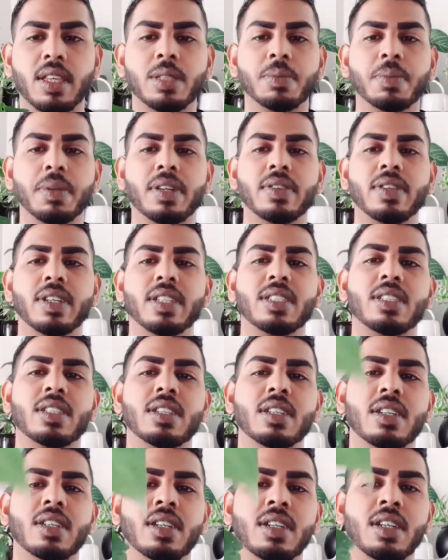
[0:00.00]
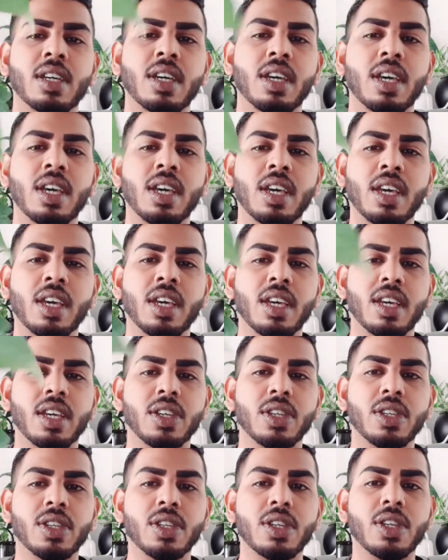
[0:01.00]
plant right here,
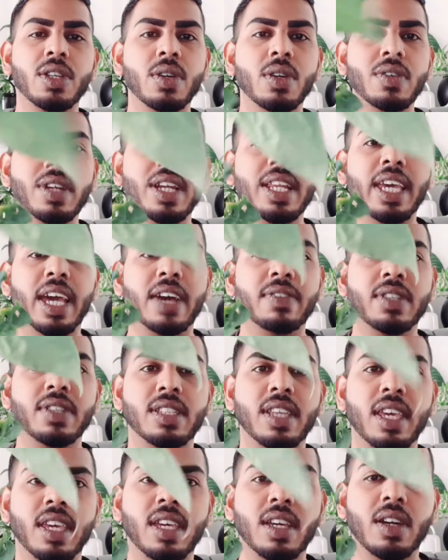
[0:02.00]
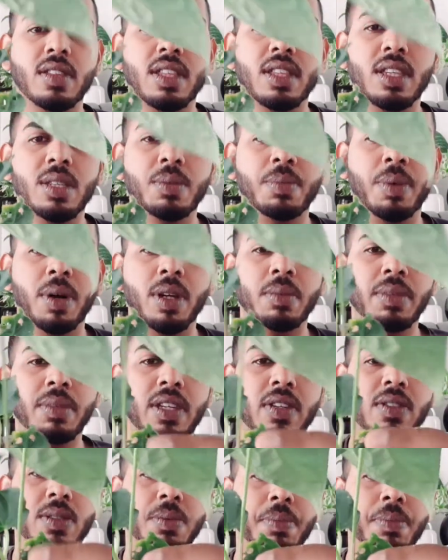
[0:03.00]
you don't really have to take out these bottom leaves,